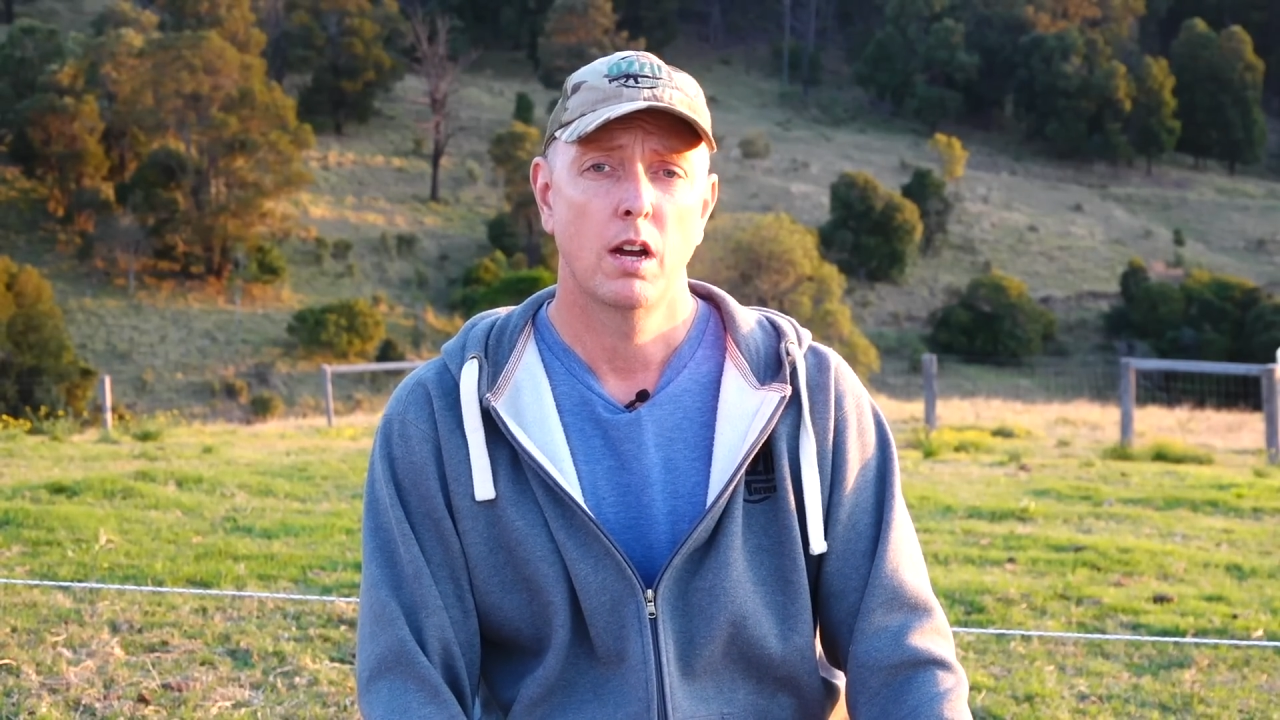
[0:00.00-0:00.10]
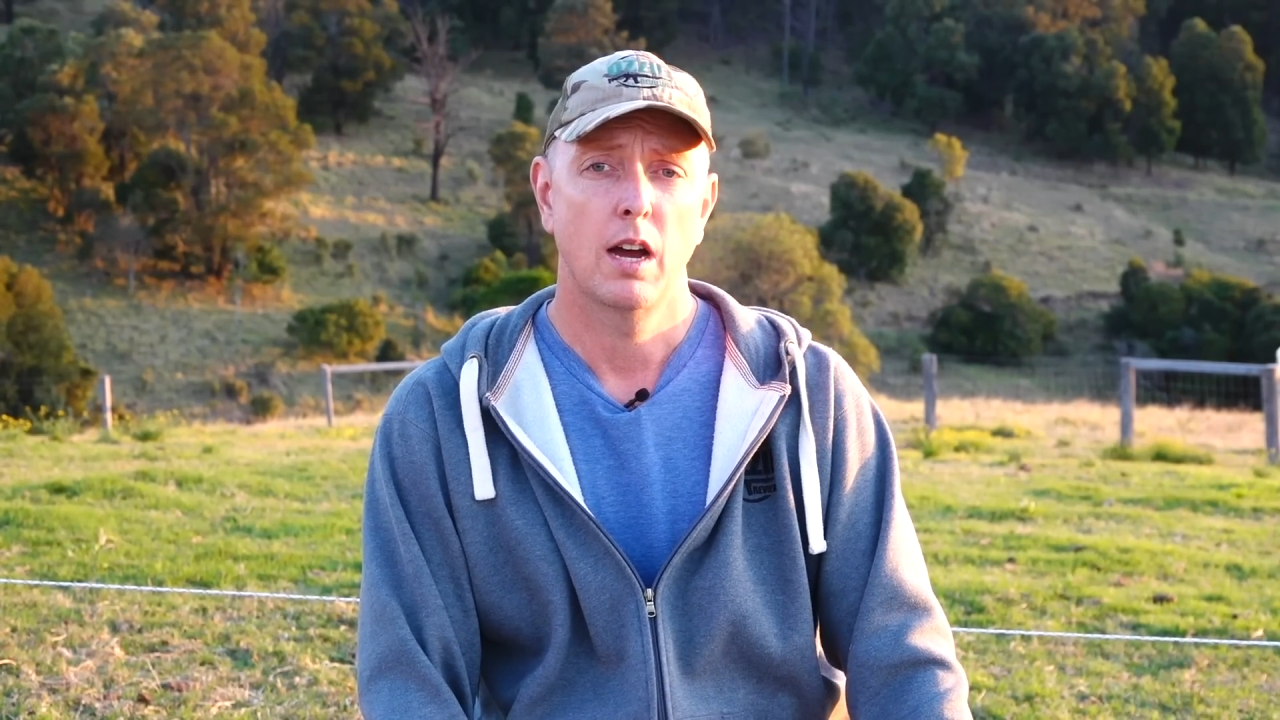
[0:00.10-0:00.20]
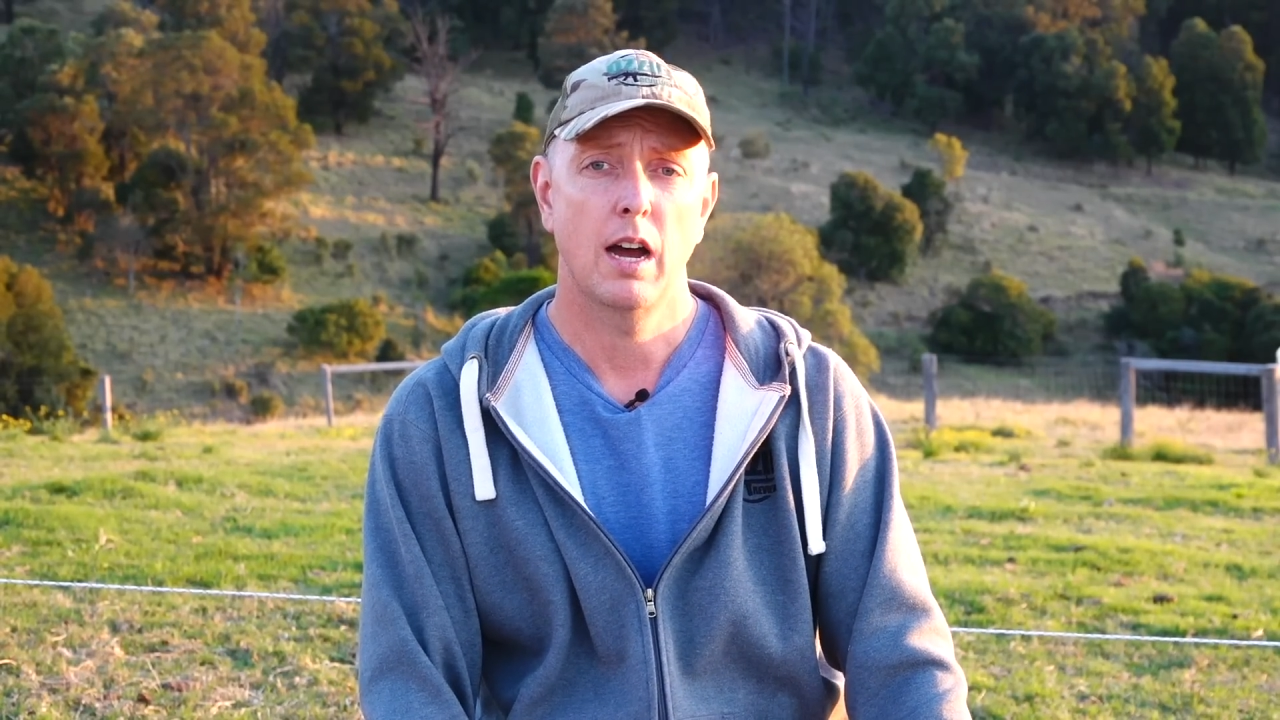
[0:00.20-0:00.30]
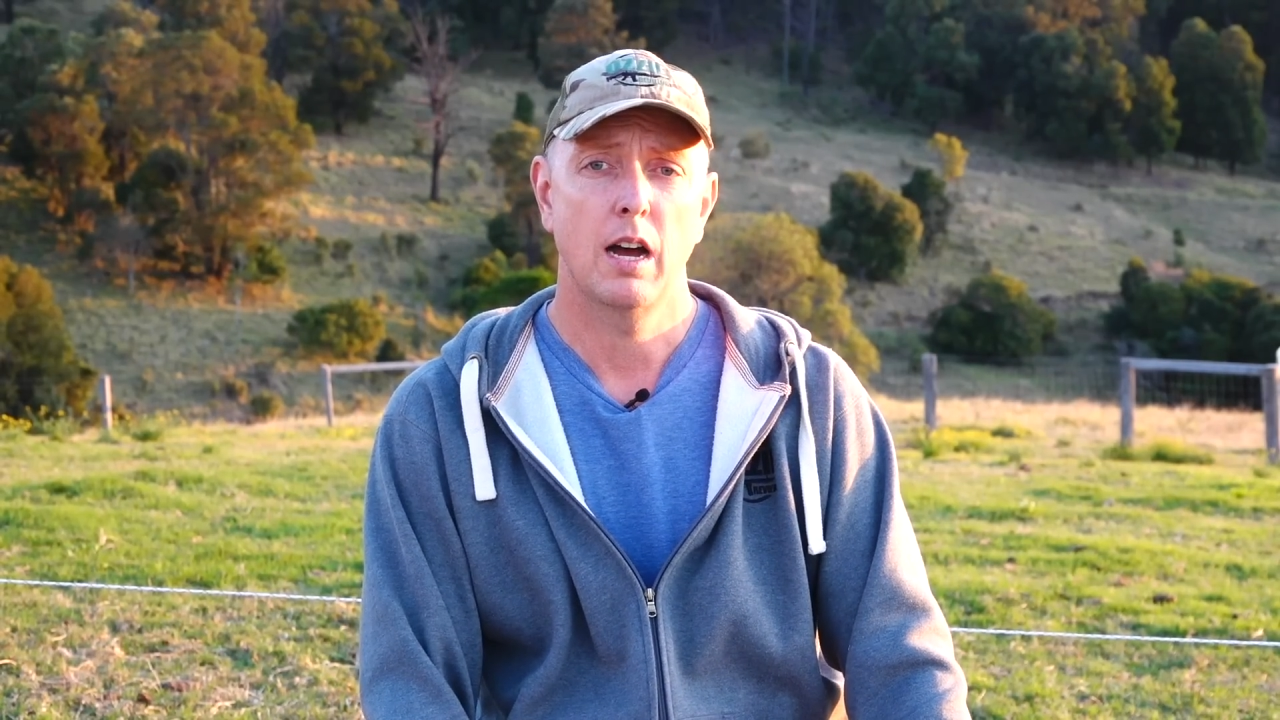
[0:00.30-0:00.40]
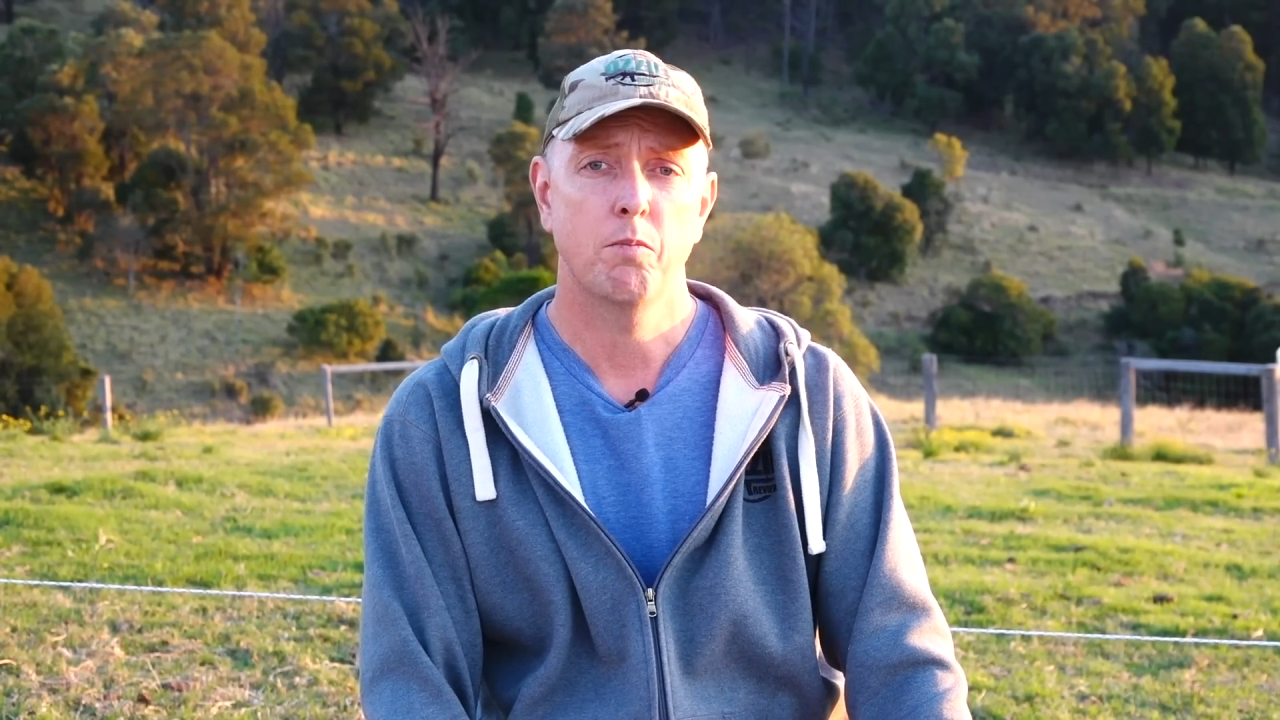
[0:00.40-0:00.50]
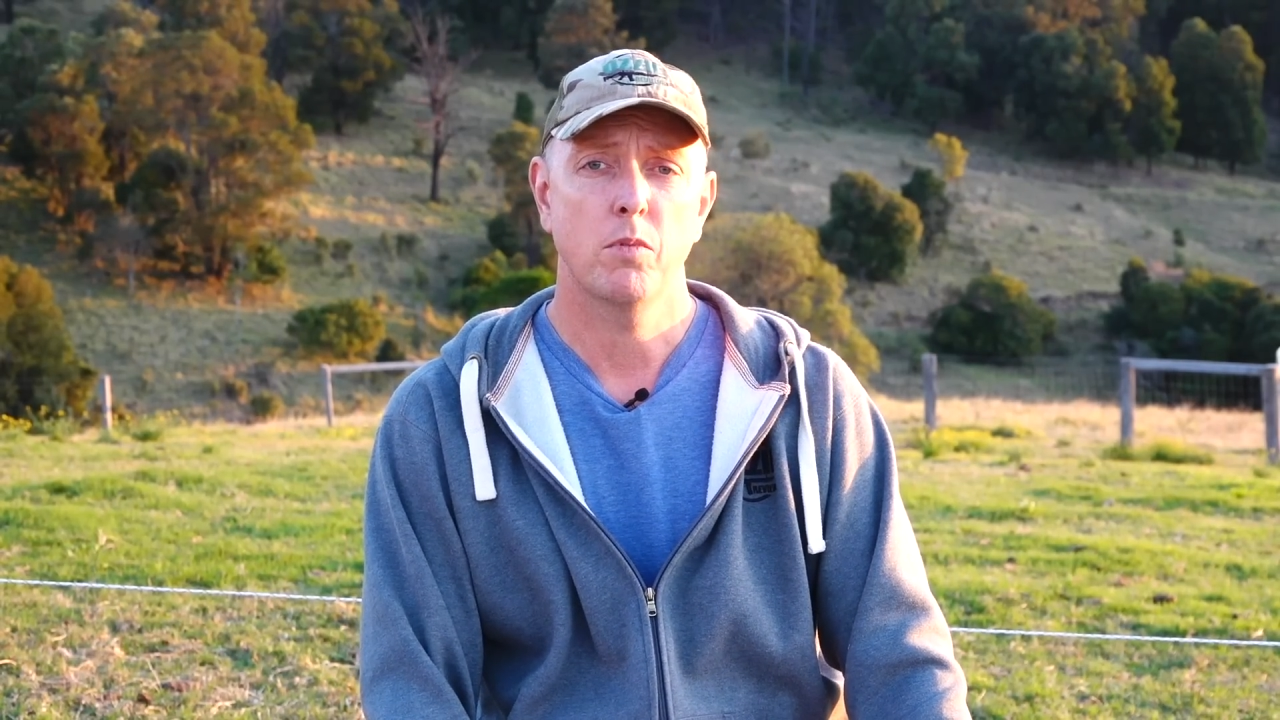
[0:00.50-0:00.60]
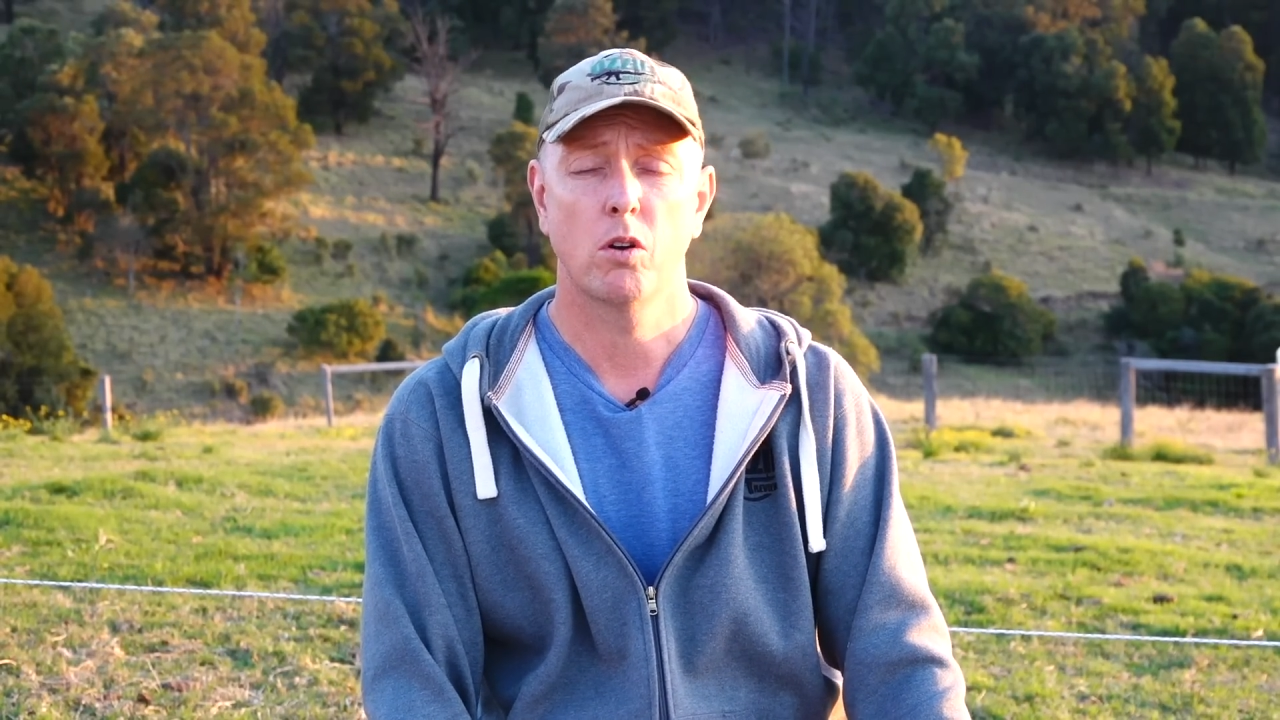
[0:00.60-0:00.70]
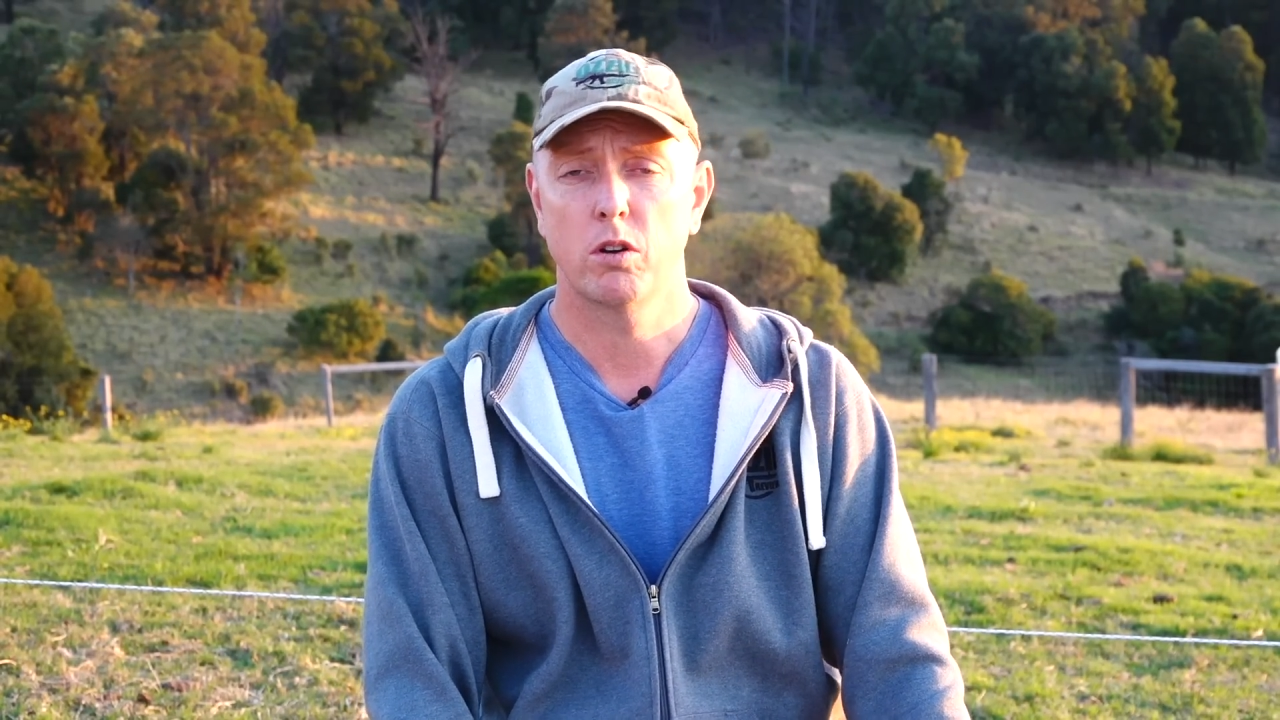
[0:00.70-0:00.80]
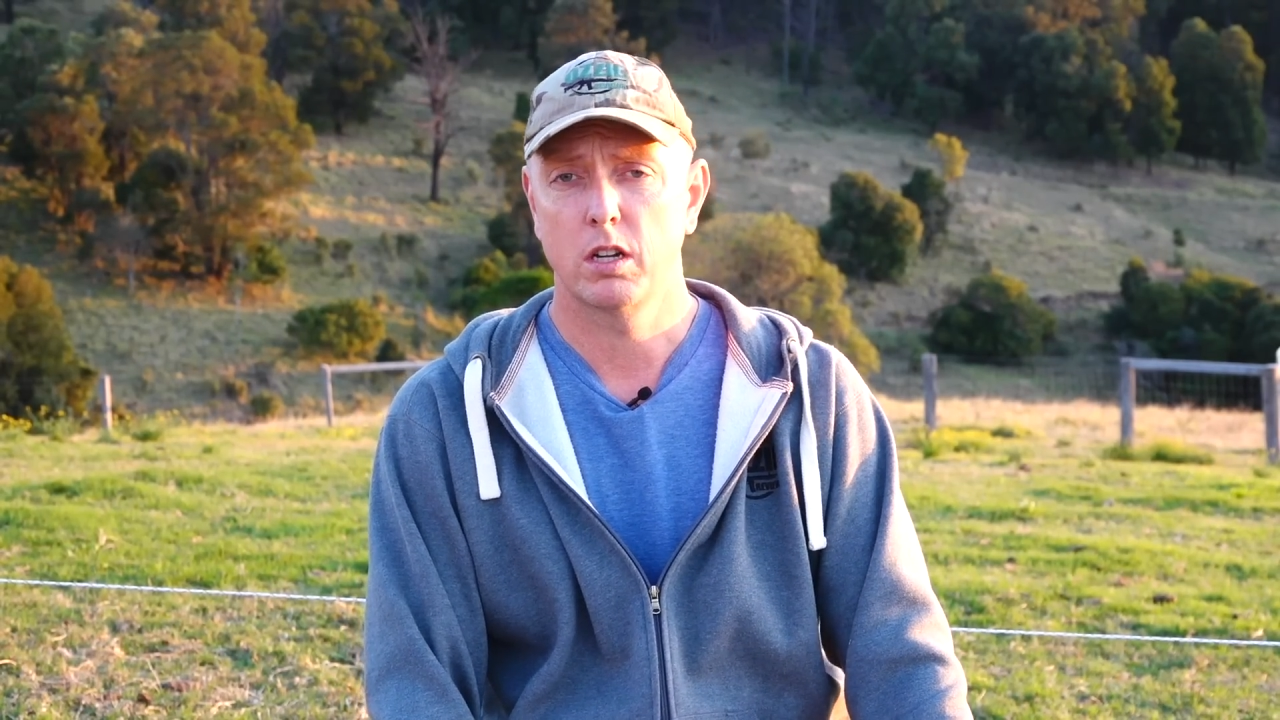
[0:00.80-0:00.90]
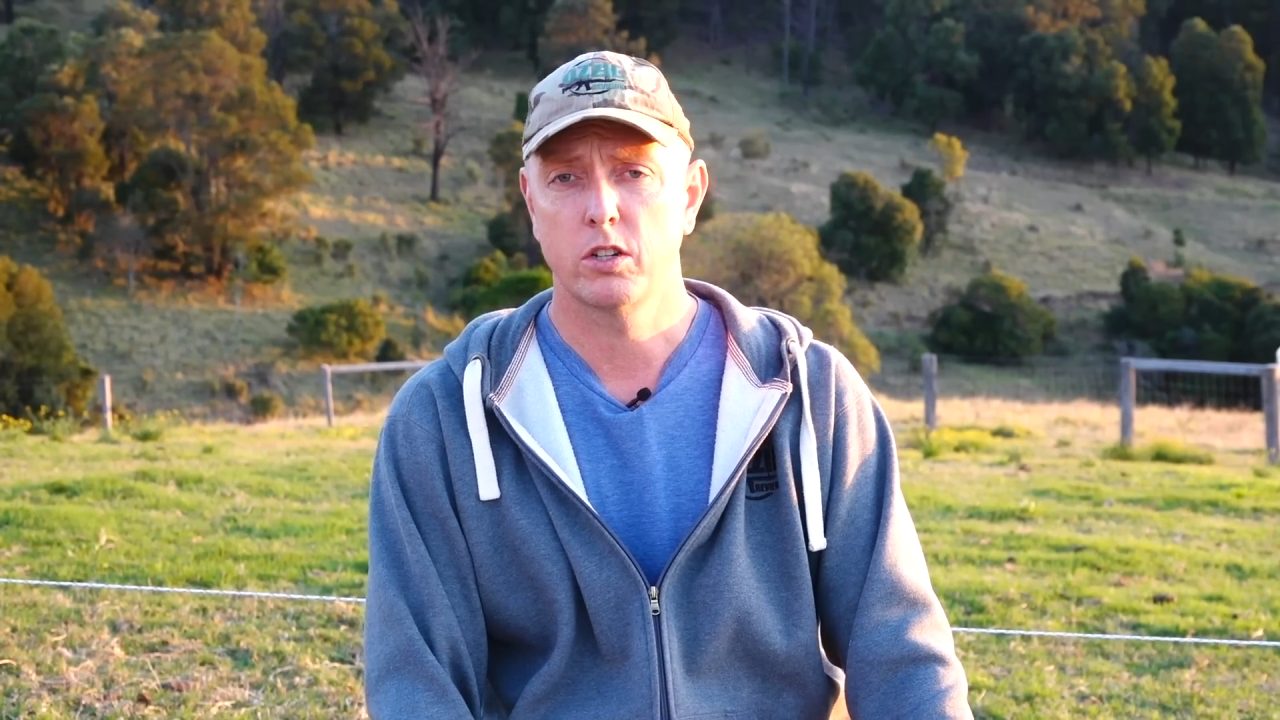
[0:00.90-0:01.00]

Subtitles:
or